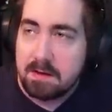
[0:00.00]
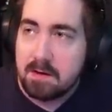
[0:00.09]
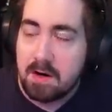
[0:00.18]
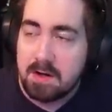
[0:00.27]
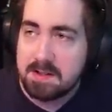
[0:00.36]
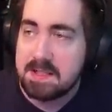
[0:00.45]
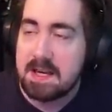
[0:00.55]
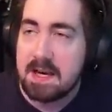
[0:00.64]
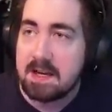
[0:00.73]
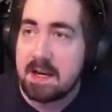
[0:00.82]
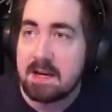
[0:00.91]
honestly,
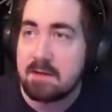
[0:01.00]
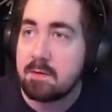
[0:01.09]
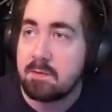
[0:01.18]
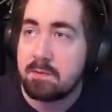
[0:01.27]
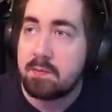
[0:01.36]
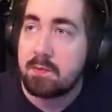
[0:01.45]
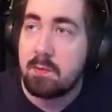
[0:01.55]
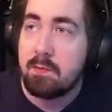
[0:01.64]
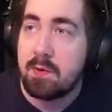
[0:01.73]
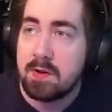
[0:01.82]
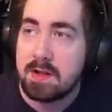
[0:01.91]
I can't even
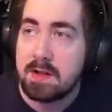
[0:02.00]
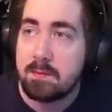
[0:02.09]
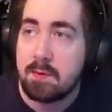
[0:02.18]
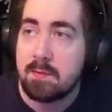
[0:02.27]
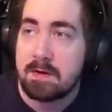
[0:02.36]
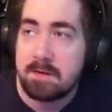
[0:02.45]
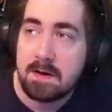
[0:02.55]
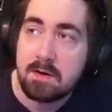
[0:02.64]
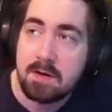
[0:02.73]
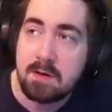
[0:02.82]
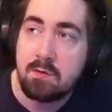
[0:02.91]
completely put my
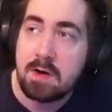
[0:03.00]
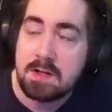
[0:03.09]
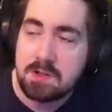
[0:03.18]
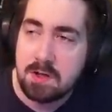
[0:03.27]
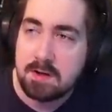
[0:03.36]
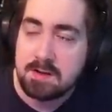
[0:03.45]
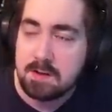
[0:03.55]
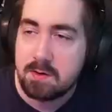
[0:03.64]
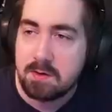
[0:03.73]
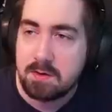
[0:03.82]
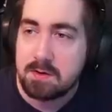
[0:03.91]
finger on it why Jug is
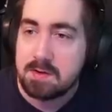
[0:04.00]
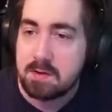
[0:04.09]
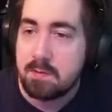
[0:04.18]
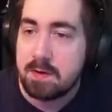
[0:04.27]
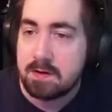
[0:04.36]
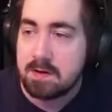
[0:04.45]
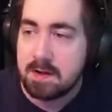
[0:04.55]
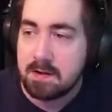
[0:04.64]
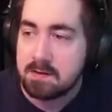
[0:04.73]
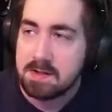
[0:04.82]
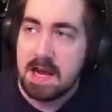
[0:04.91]
so underused compared to the
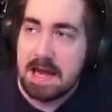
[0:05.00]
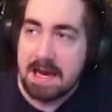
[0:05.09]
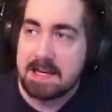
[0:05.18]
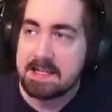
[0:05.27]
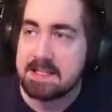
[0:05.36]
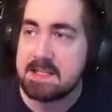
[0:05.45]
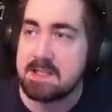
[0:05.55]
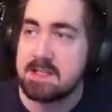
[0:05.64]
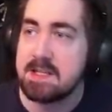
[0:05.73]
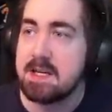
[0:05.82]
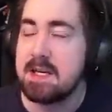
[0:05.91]
others. I guess it's
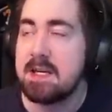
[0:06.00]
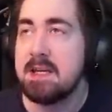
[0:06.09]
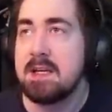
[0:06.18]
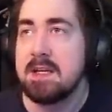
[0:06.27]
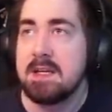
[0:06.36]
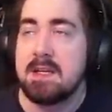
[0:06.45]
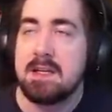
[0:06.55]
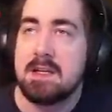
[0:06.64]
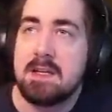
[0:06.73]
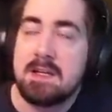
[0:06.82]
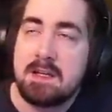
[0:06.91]
just a
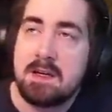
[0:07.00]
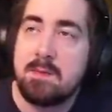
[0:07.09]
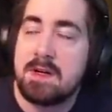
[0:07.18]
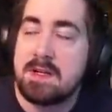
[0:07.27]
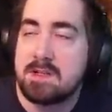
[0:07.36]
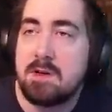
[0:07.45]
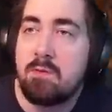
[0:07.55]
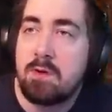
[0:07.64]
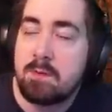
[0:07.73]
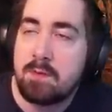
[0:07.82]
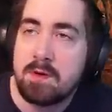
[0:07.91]
combination of
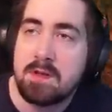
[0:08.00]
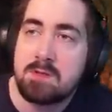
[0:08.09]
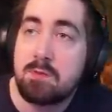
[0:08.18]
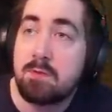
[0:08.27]
what builds we